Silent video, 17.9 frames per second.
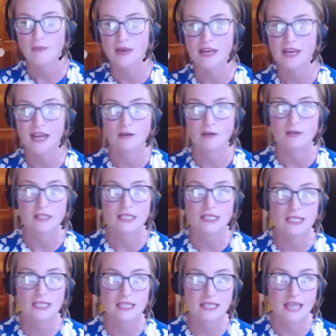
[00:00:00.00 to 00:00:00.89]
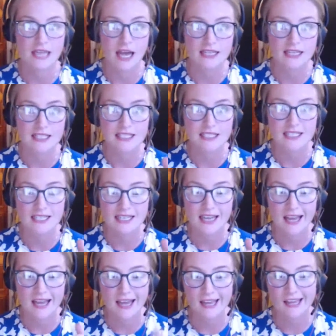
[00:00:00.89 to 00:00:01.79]
Now, that is
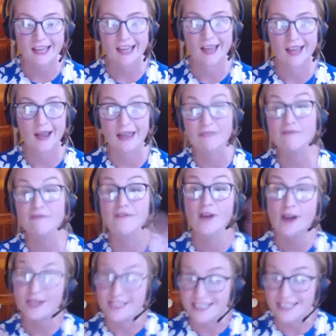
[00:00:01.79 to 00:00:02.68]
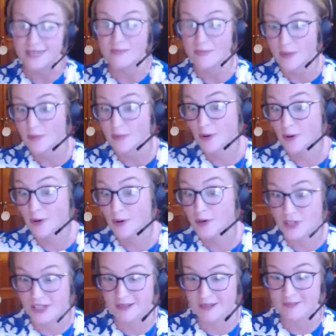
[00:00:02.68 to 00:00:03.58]
inversely
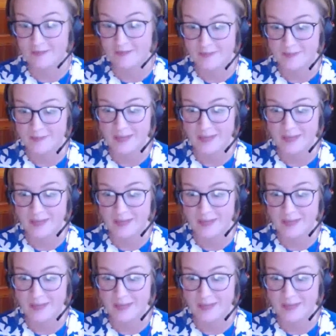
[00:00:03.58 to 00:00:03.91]
proportionate,